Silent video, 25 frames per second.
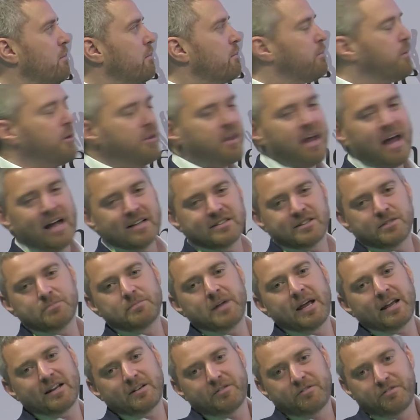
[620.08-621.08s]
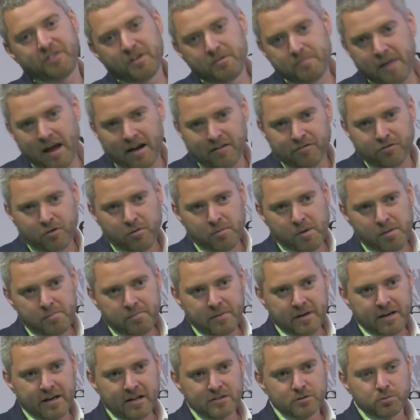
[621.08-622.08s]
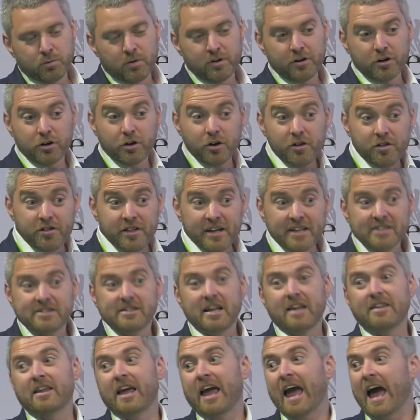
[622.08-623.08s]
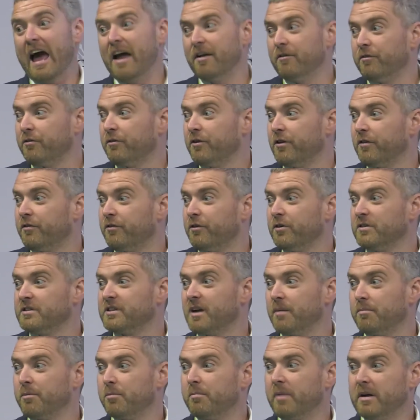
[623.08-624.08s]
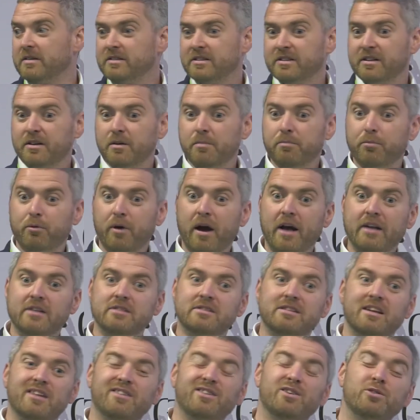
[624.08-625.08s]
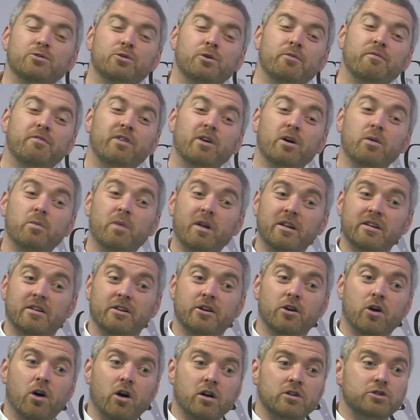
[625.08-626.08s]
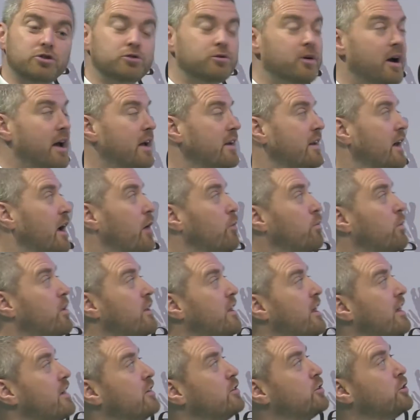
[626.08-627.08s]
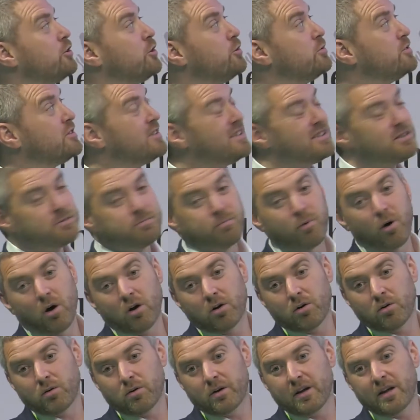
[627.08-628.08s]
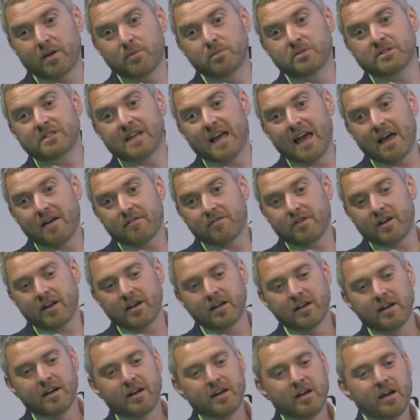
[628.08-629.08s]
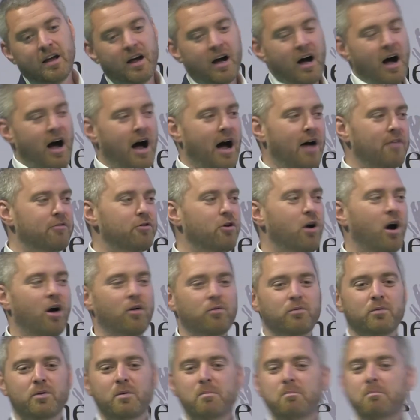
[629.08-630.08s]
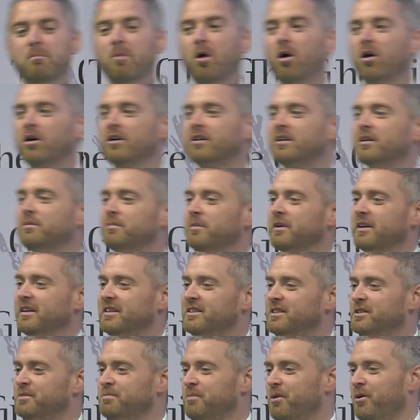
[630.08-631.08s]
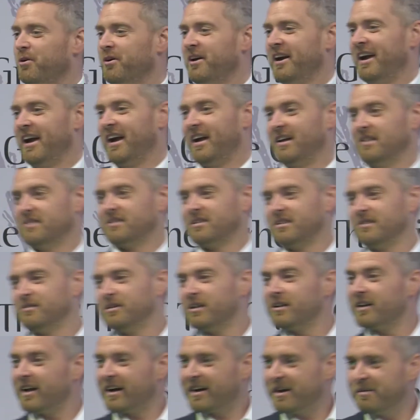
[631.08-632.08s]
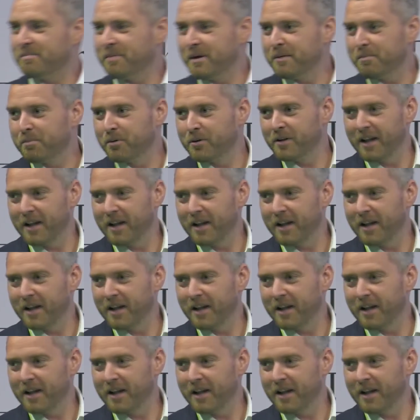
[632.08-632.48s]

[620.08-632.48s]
But they had some negative feedback from it, because one of the good things that they had for the first couple months of their brand is that they were doing very well in the on-trade. And when they introduced this bottle, it was heavy. I've got remarkably small hands, and lucky people